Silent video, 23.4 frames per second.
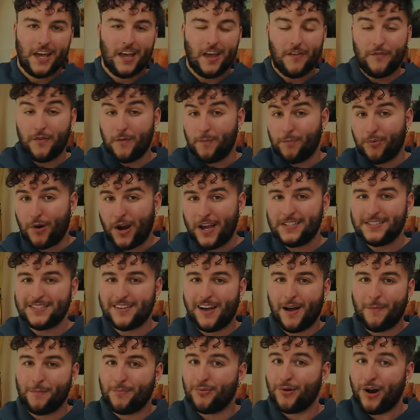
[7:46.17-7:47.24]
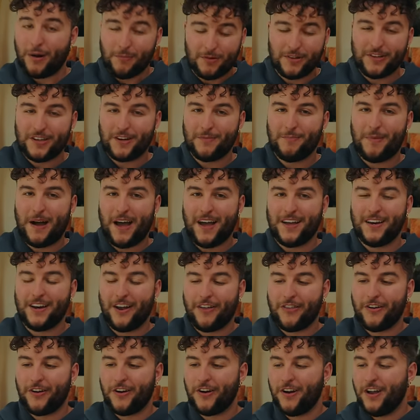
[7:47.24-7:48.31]
If it breaks, I'm probably gonna buy
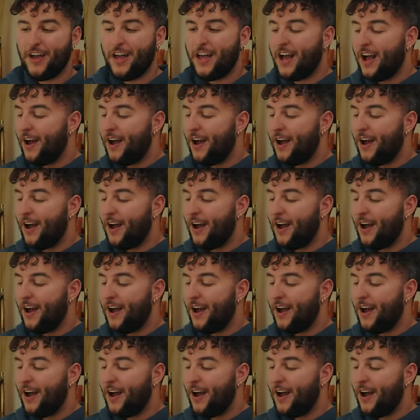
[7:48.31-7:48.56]
another.